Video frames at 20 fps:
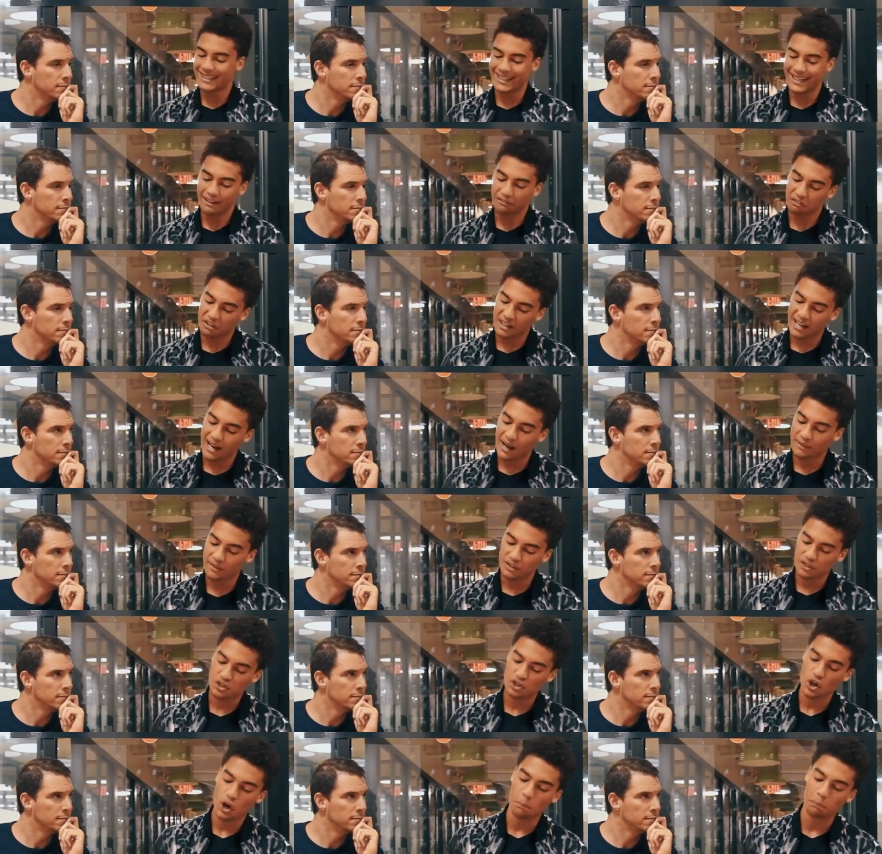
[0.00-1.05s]
Speaker 1: then every now and then
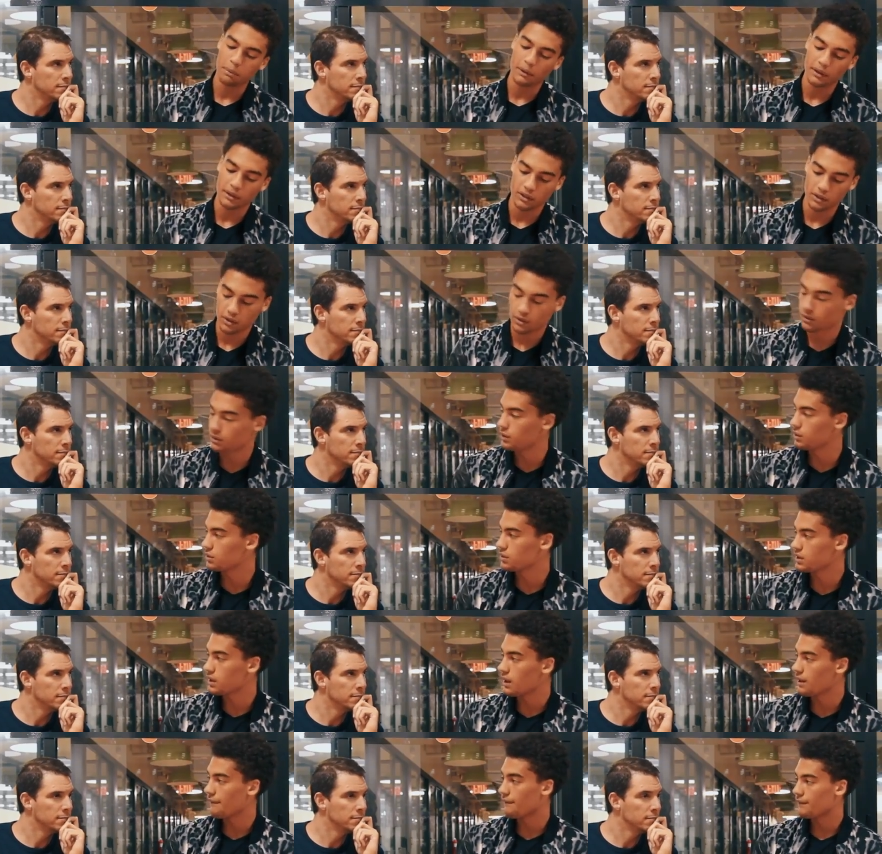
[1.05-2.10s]
start plugging your,
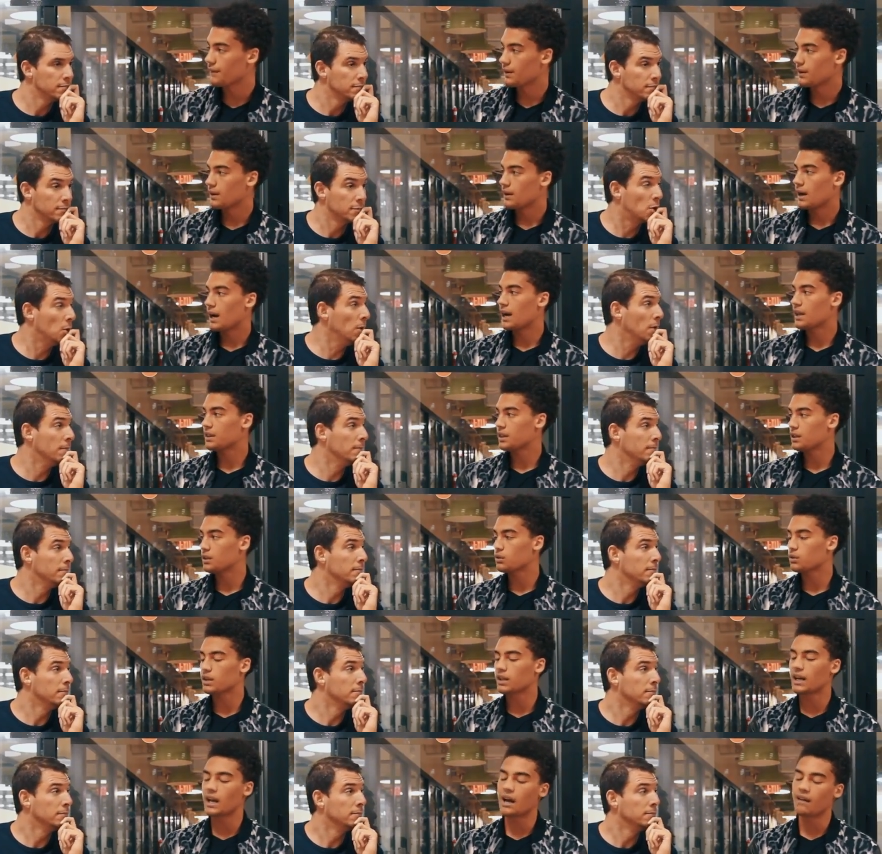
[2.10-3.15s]
yourself. Cool. I think
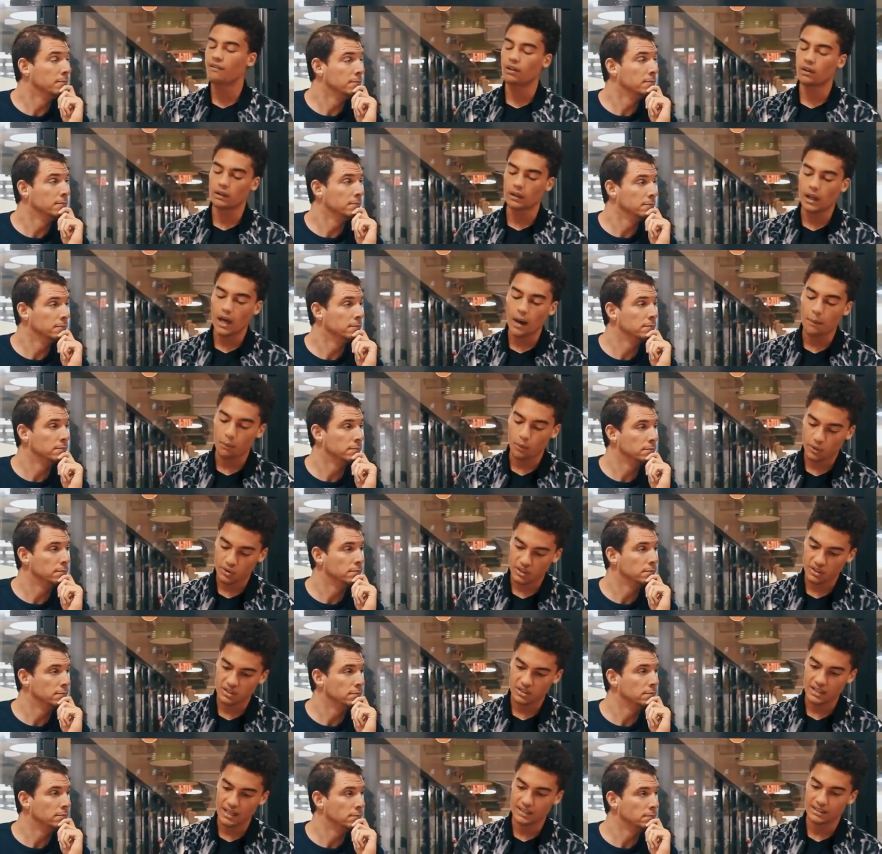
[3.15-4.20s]
you're gonna have a lot more
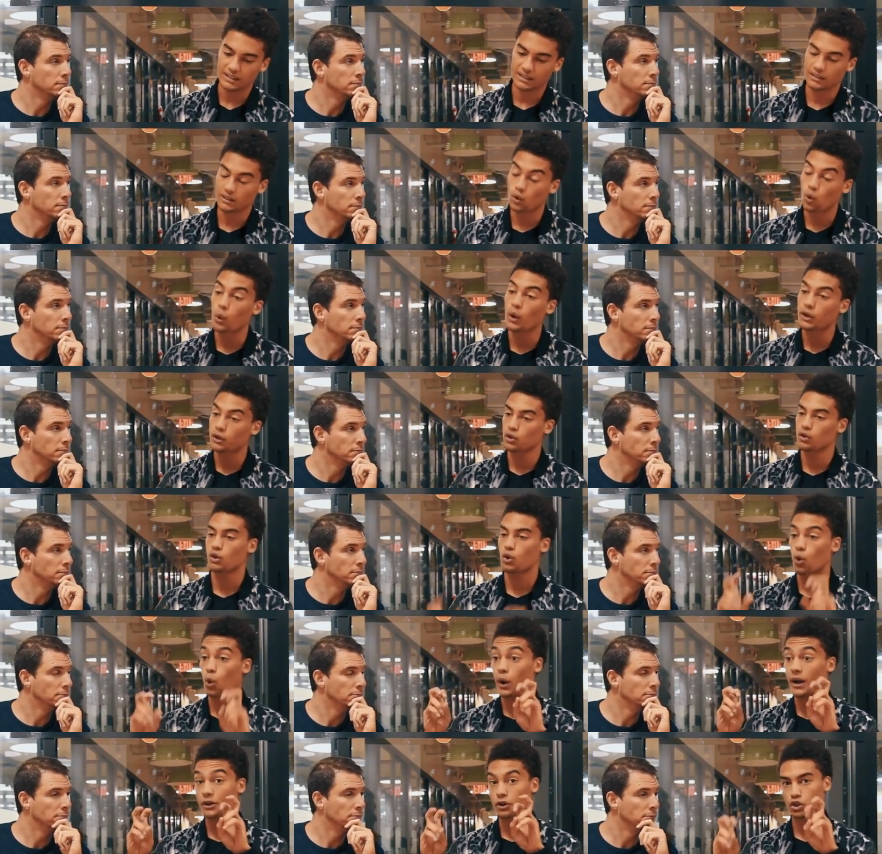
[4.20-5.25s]
success and quicker
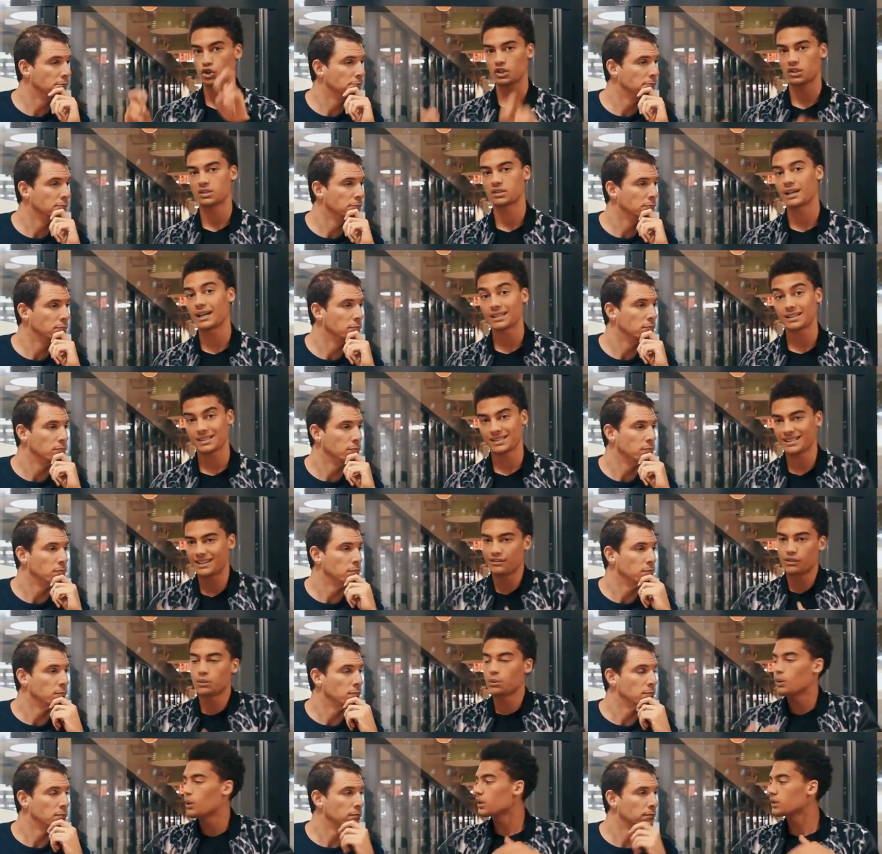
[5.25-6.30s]
quicker success because
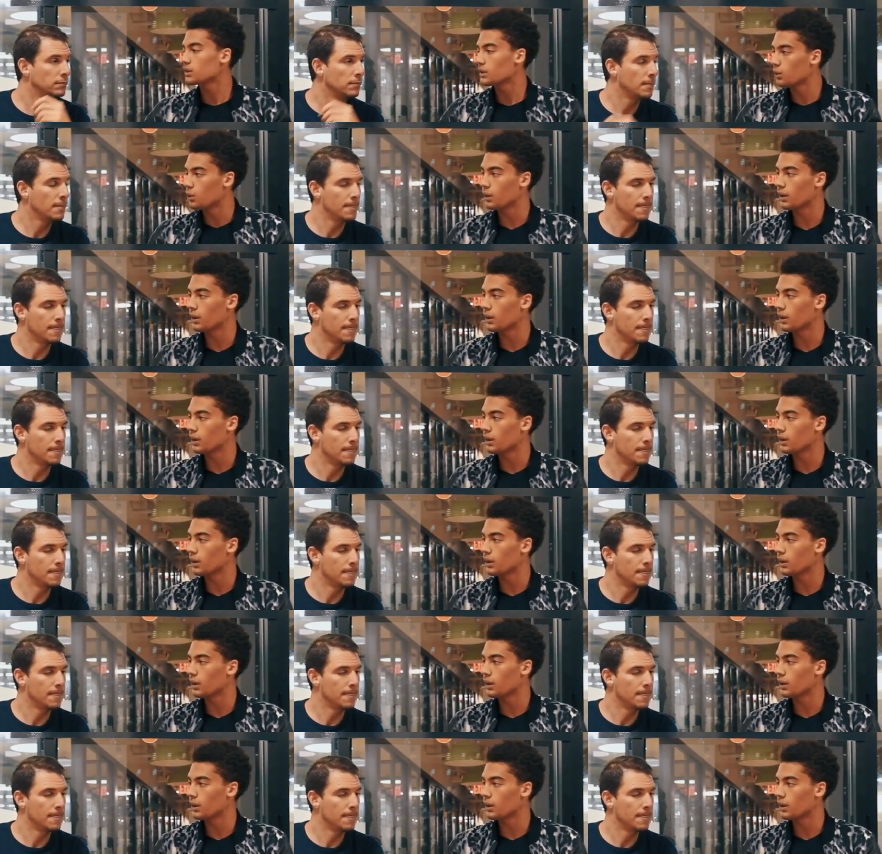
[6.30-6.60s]
everyone wants it